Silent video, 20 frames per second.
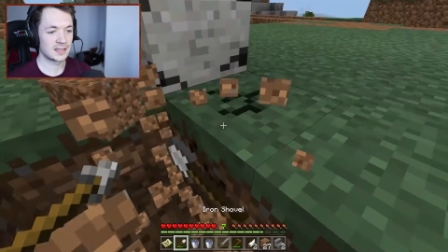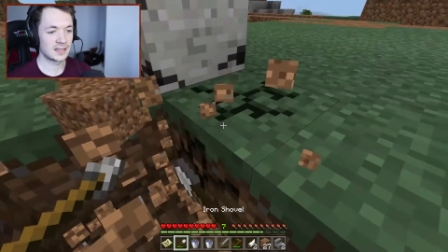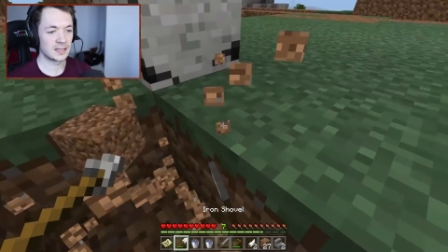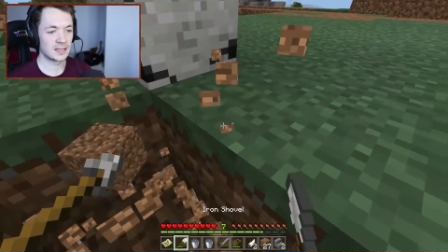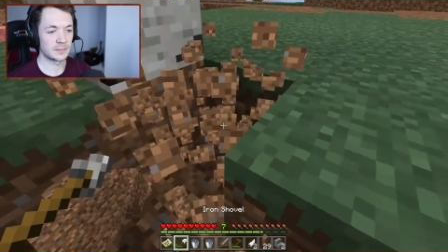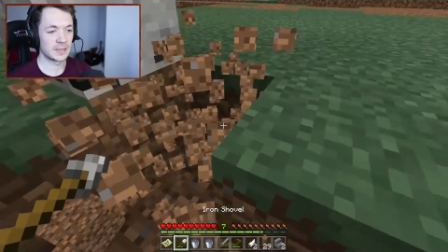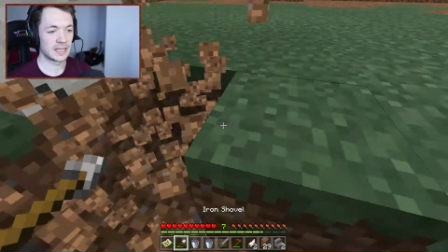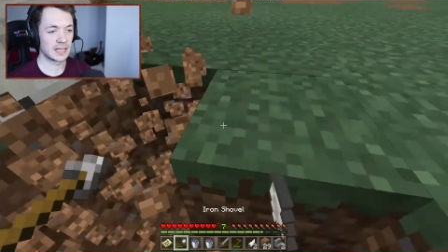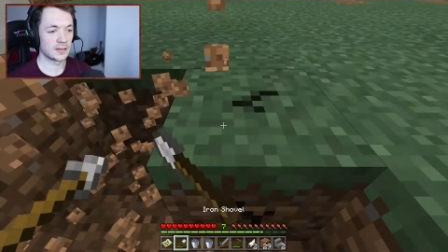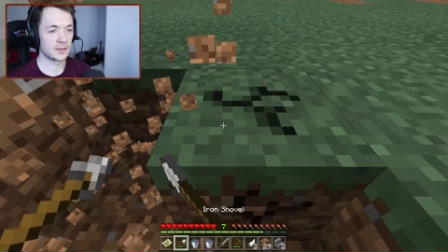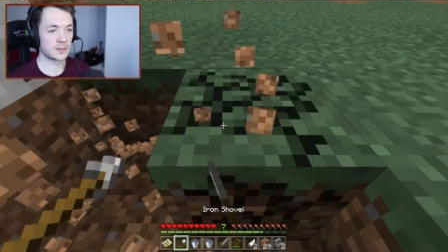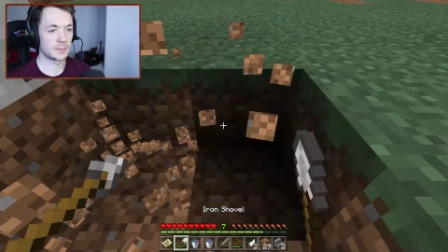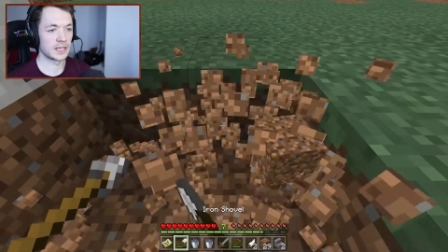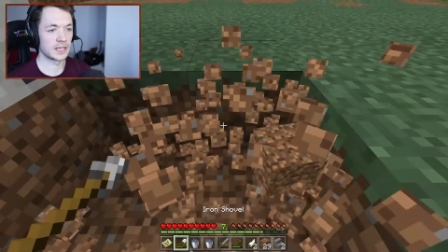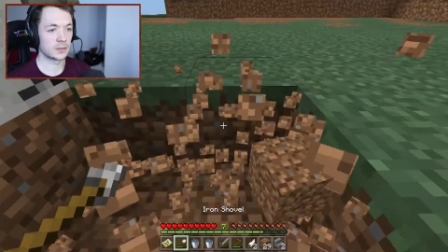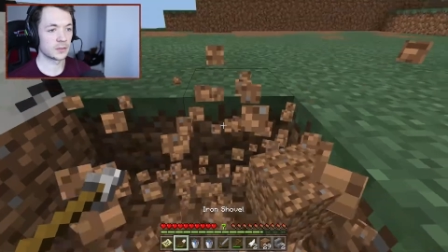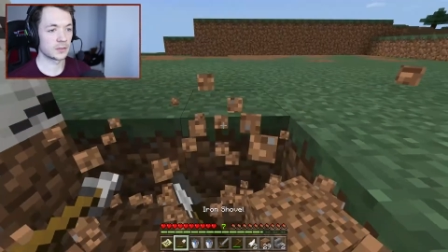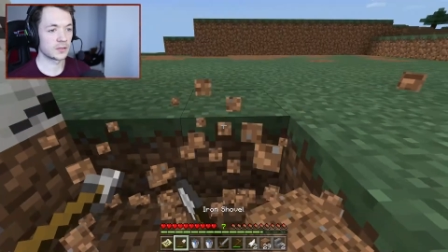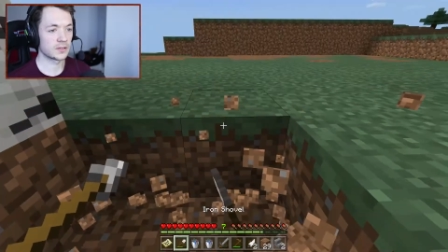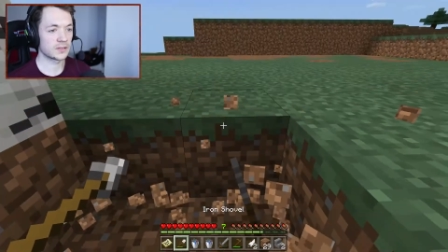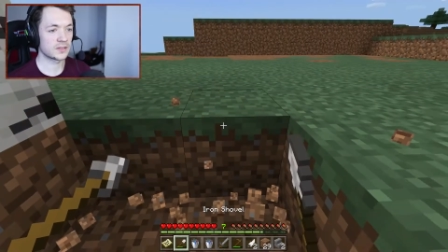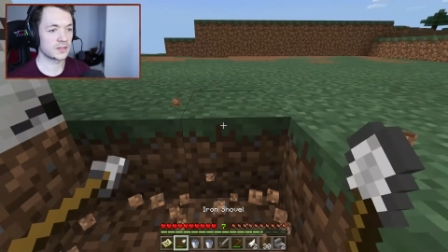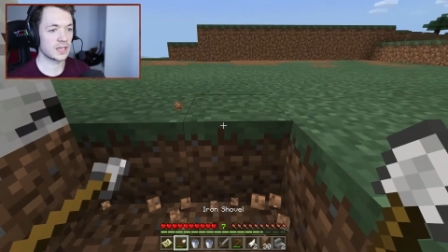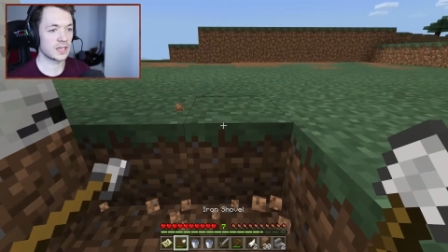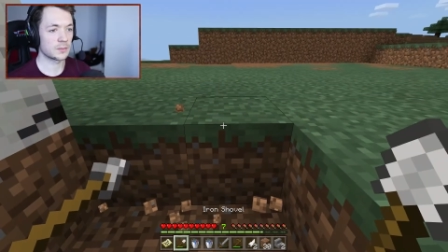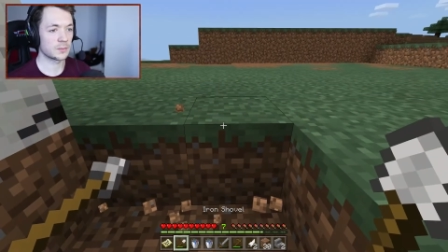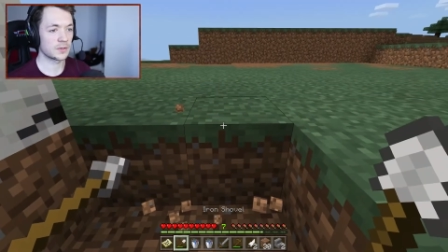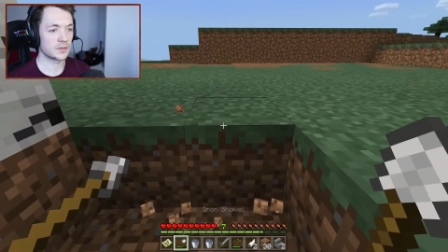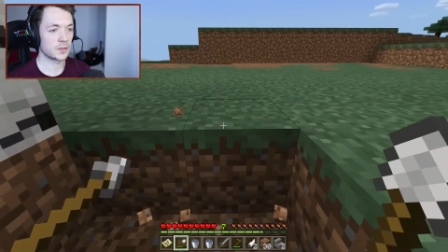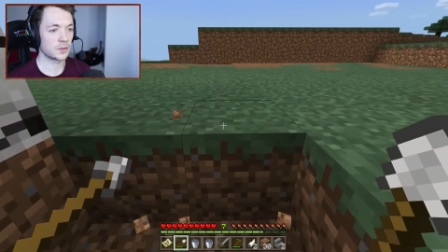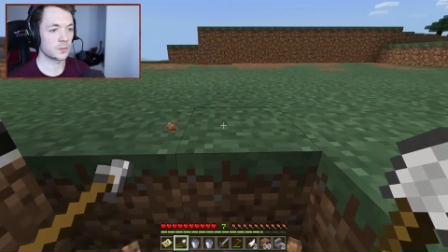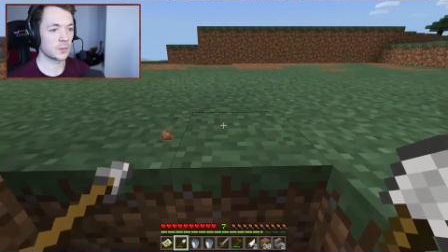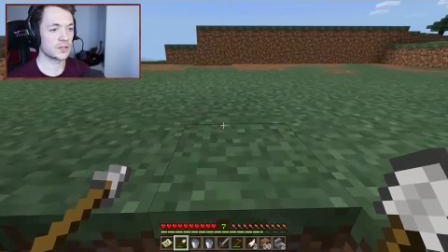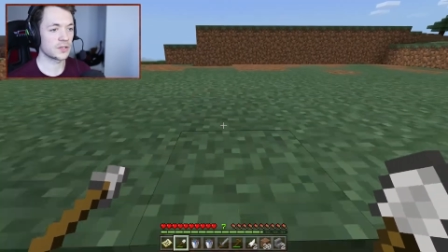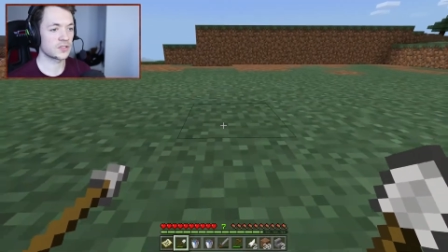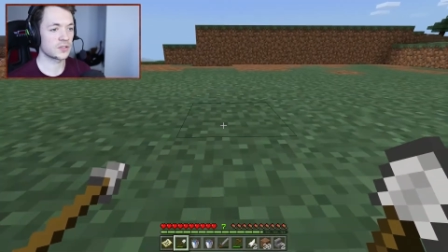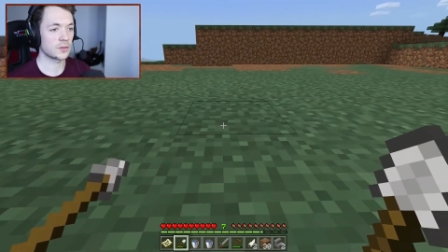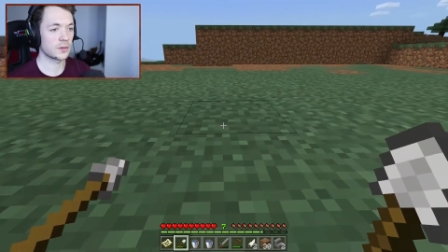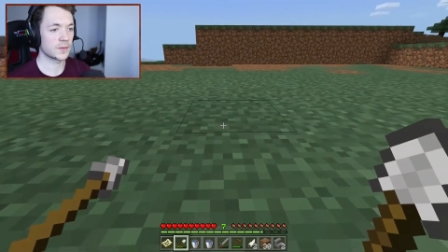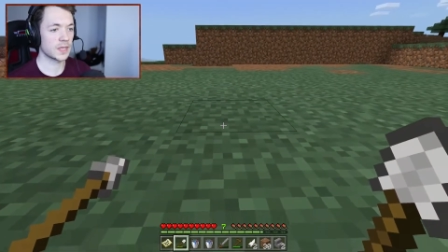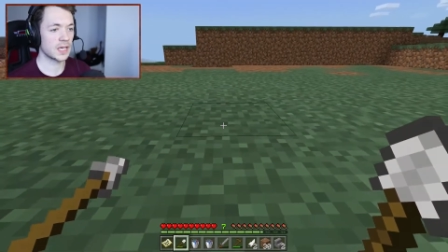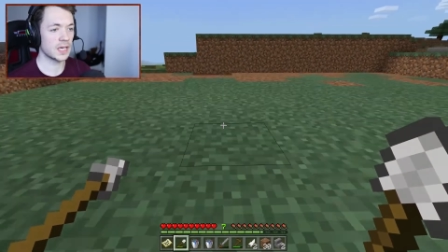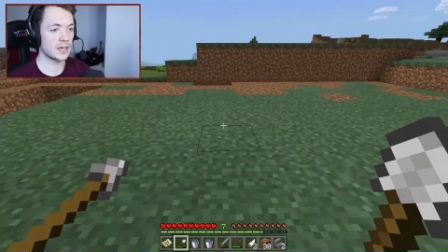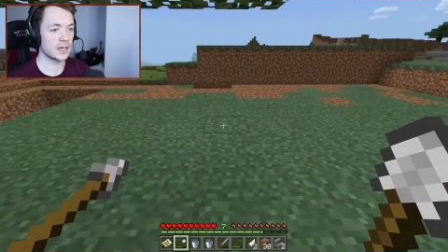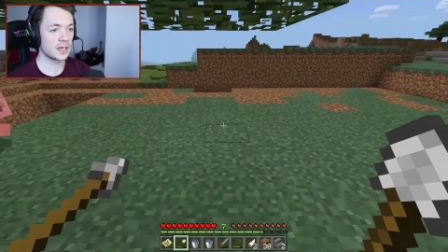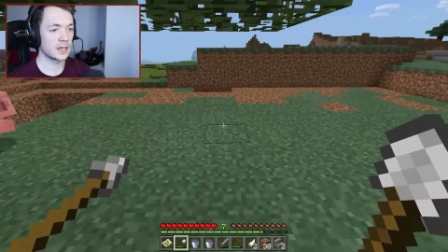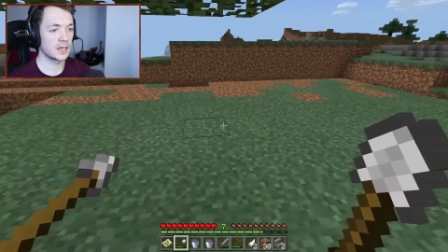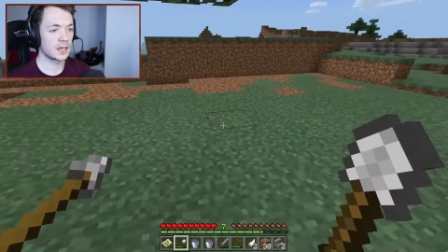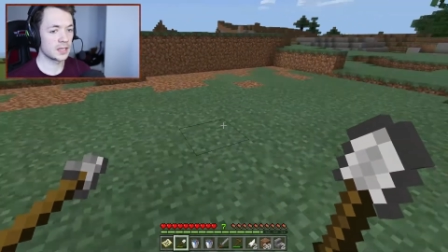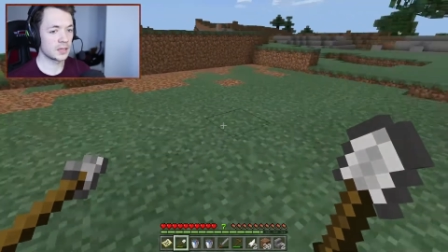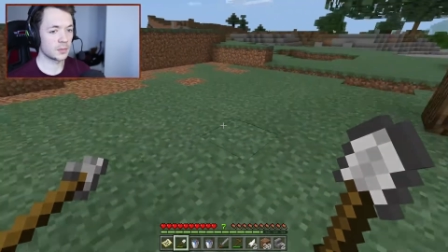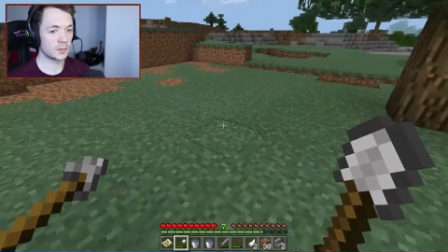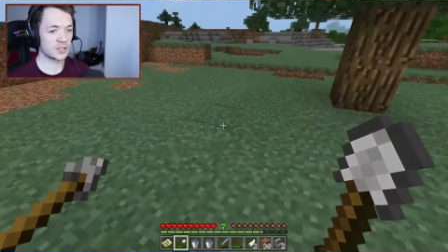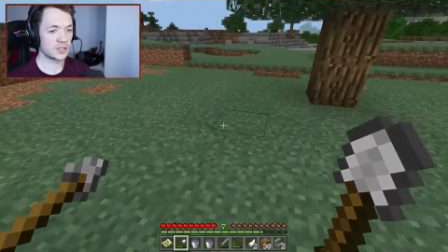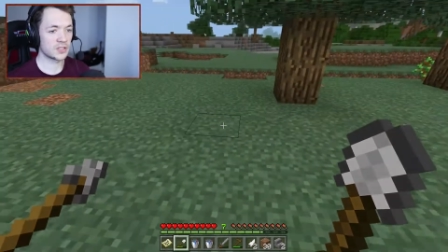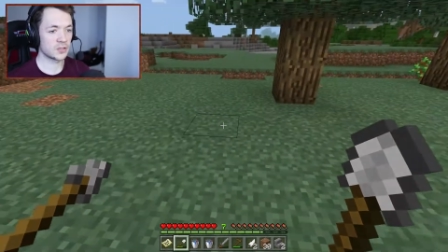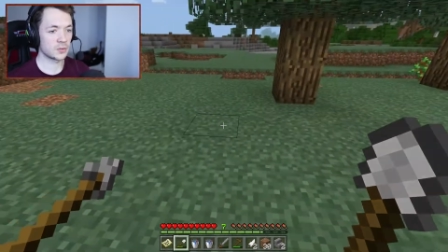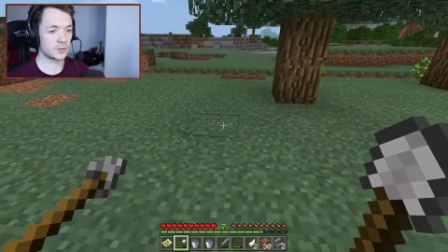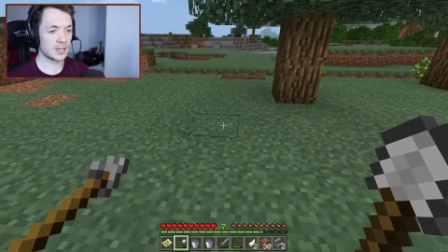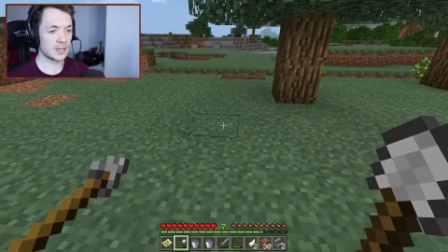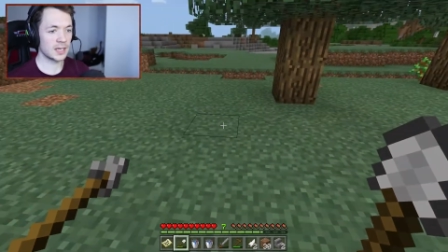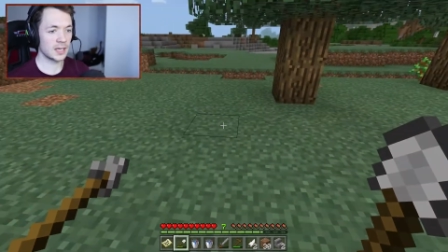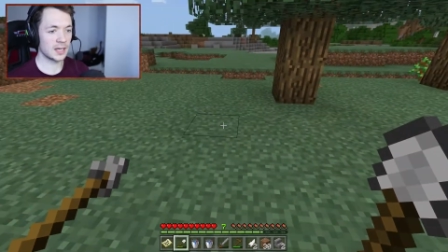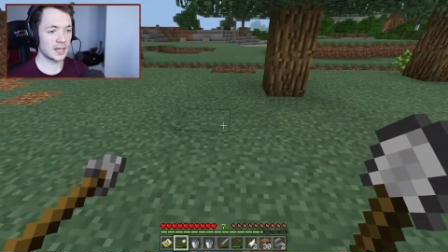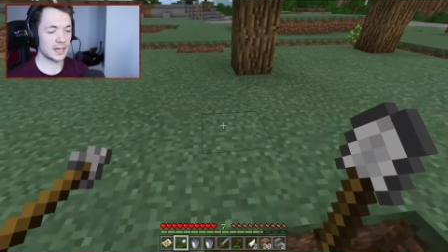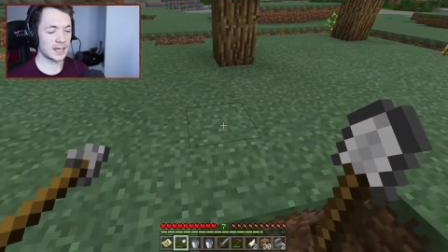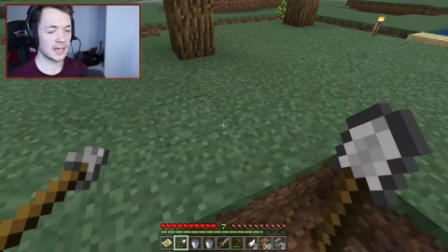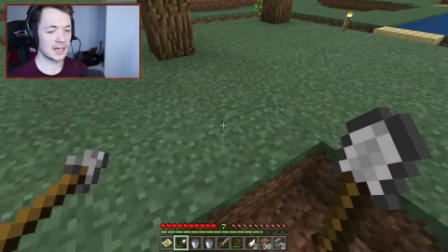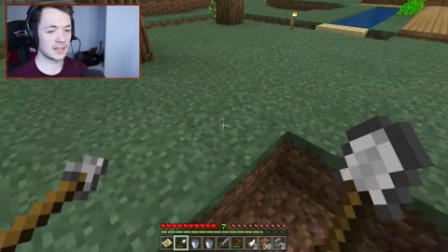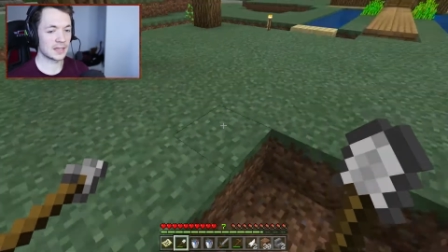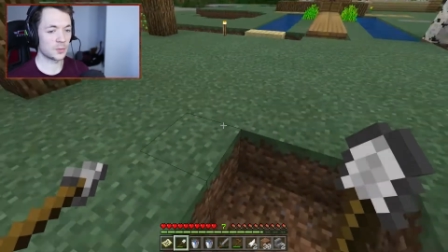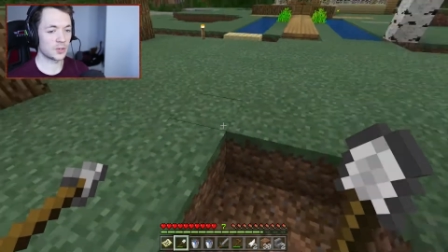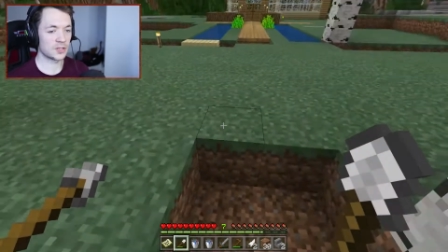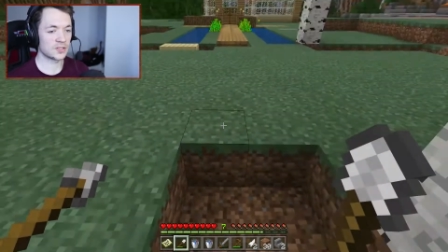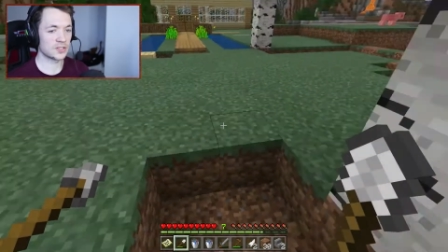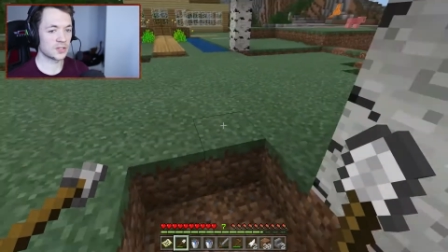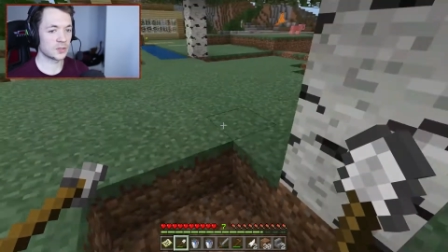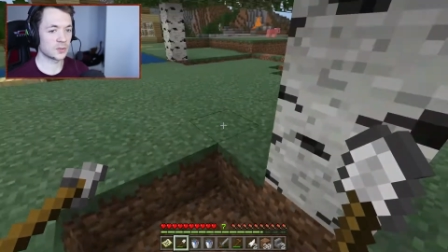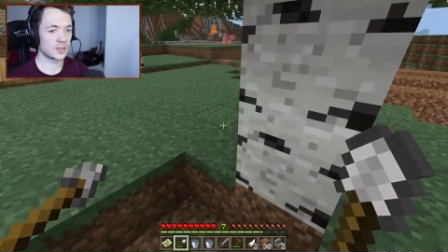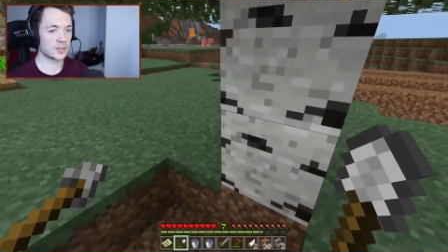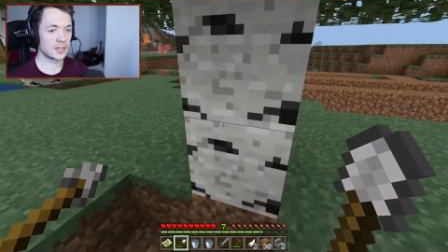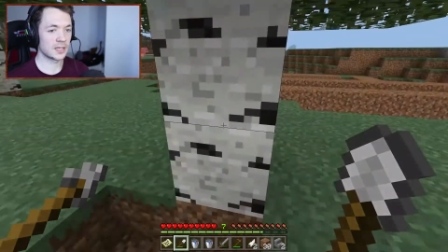the middle of the middle, because then we've got the one, two over there, the one, two here, and the one, two